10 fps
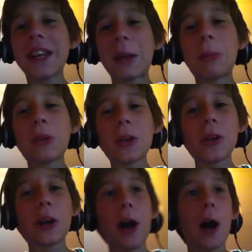keep your
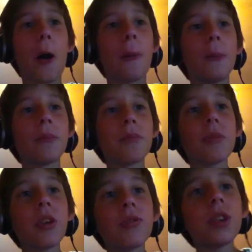um,
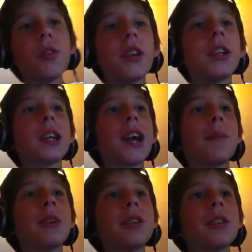front-facing
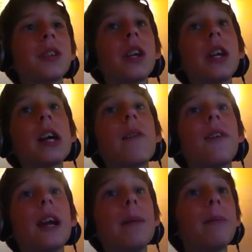cameras
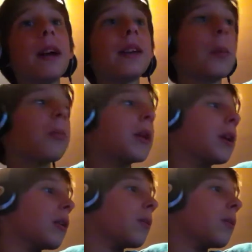covered up by something